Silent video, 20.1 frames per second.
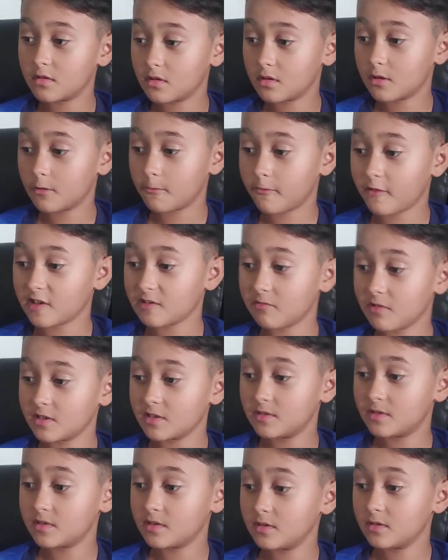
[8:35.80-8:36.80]
the first
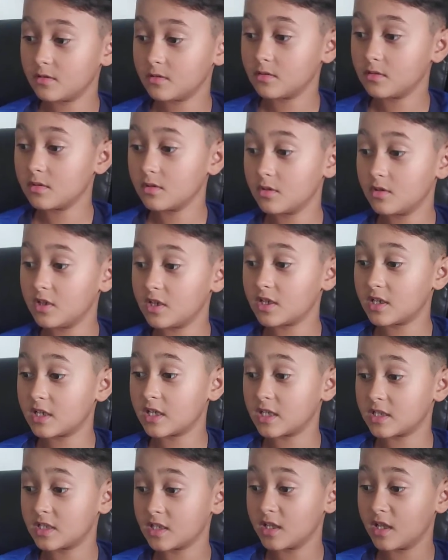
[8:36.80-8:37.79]
place you need to
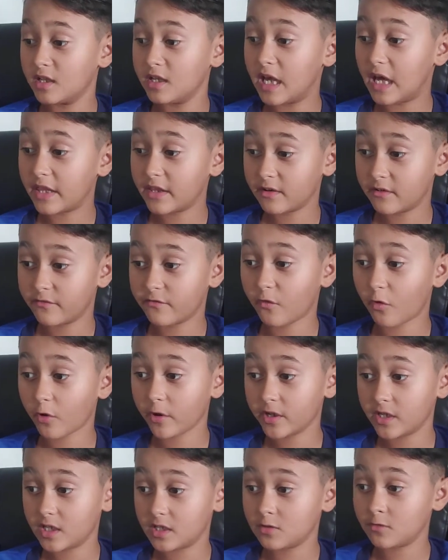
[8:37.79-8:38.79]
get to the nether before
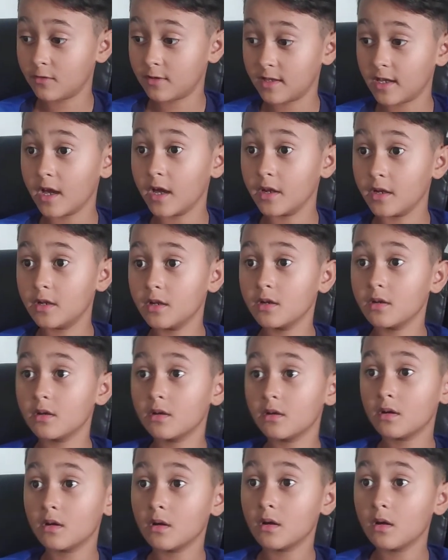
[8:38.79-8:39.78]
you get to the end.
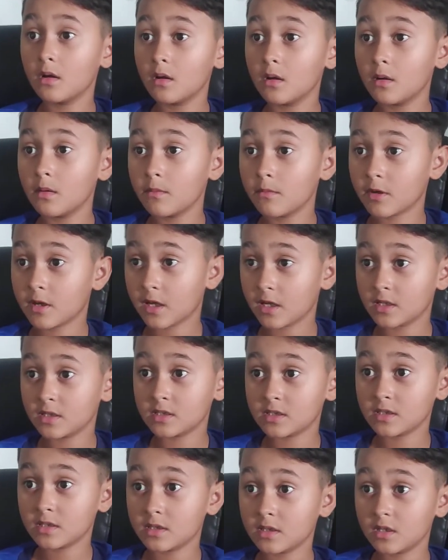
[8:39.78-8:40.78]

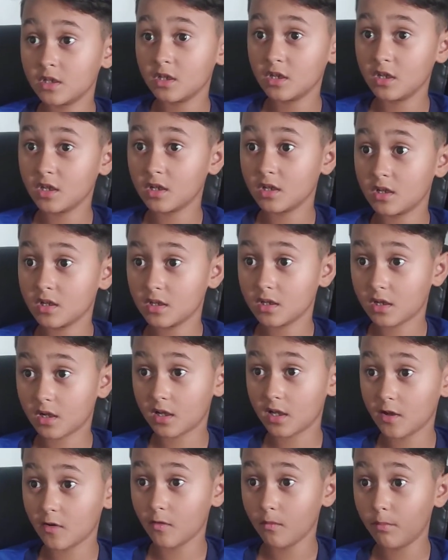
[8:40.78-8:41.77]
Because you need to
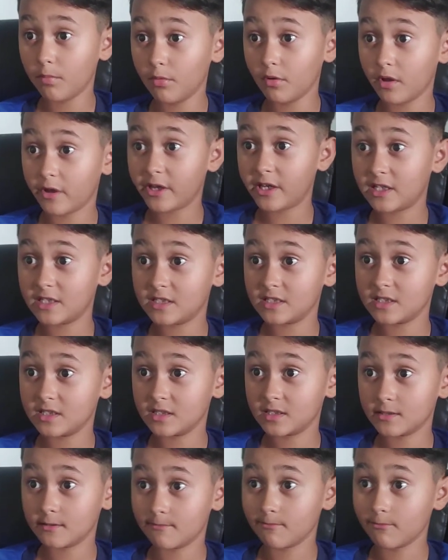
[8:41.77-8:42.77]
kill blazes,
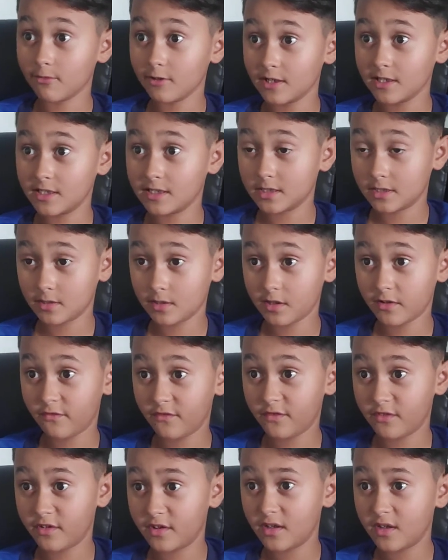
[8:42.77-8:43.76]
and blazes
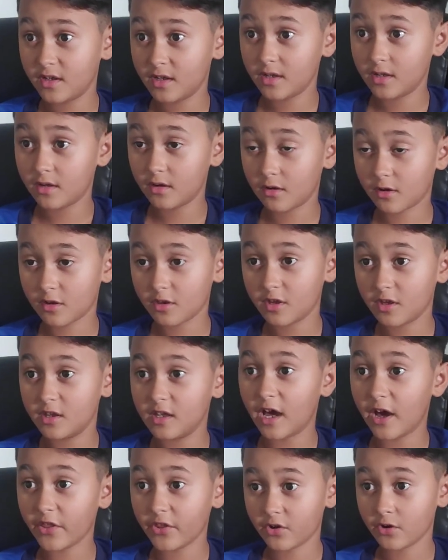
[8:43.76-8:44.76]
are in the
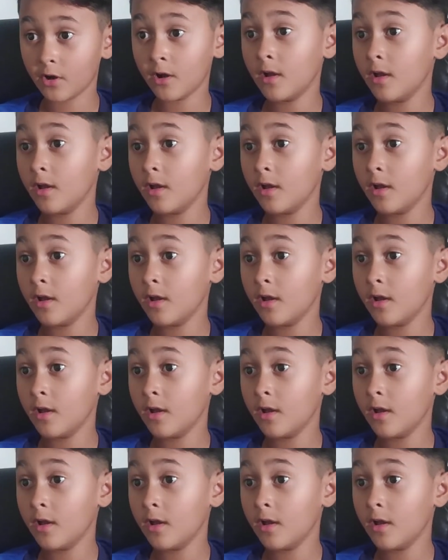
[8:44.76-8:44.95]
nether.